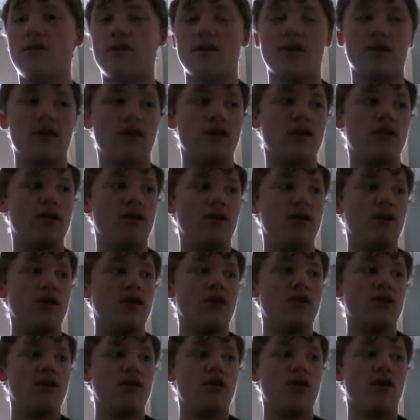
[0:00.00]
And
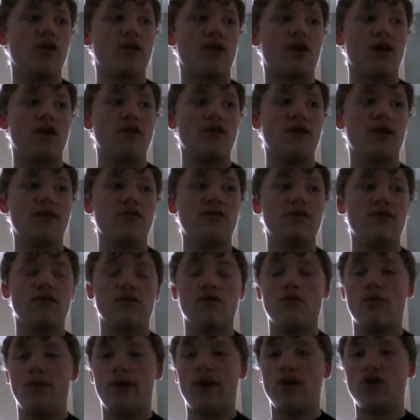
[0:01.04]
okay, next is
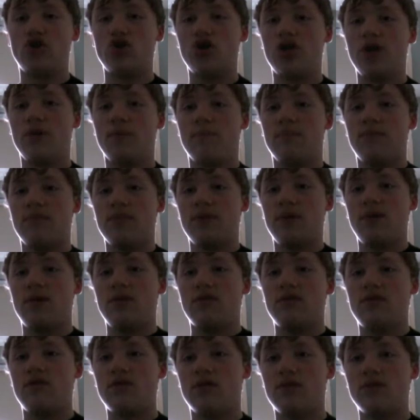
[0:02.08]
Luigi.
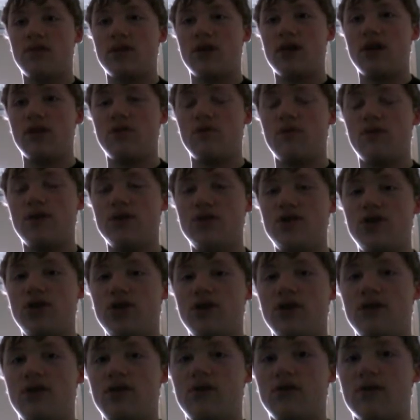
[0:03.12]
So to get
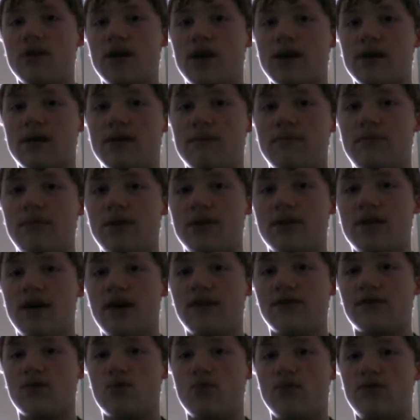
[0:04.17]
Luigi, you gotta complete
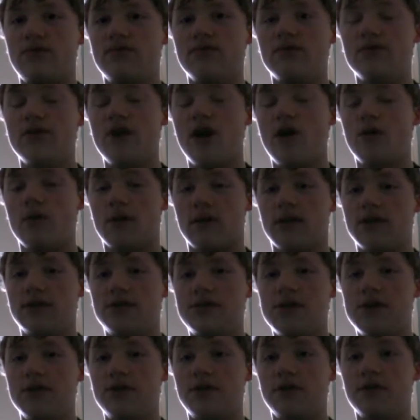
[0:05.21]
Classic with no
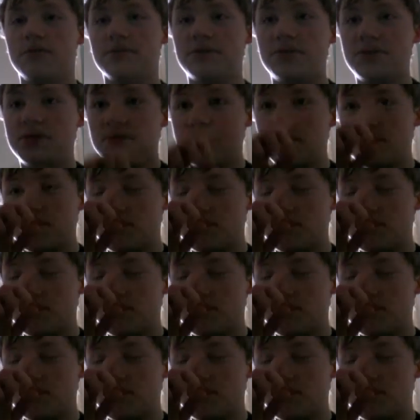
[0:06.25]
continues.